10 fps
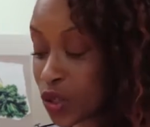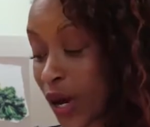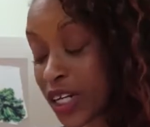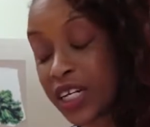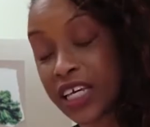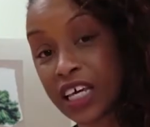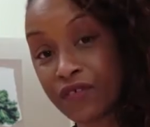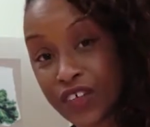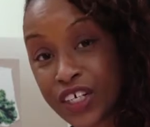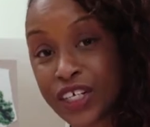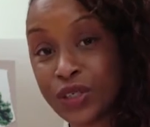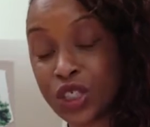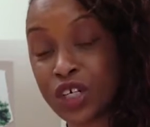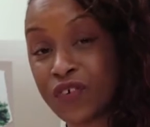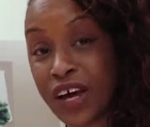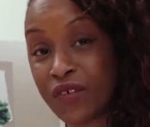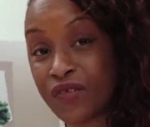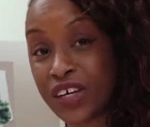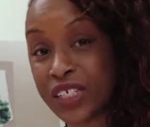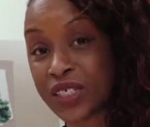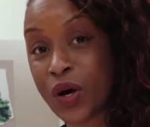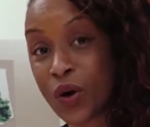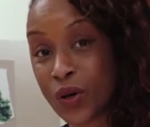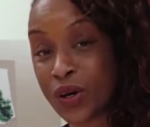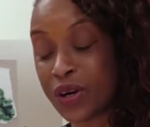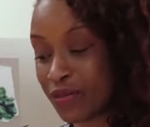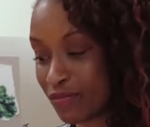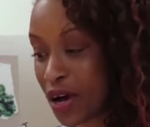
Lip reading: to actually give the illusion of outfits on